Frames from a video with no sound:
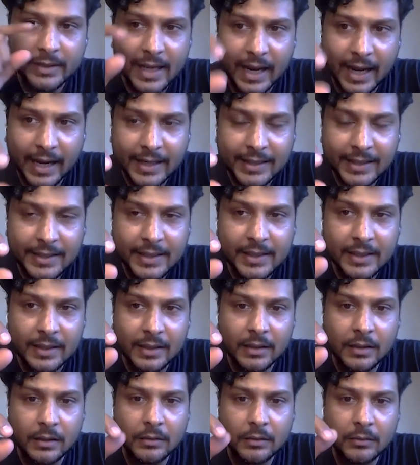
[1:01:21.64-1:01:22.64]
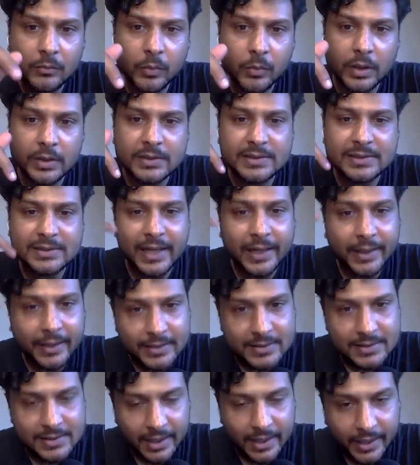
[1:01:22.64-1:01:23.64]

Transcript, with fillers: the idea was set in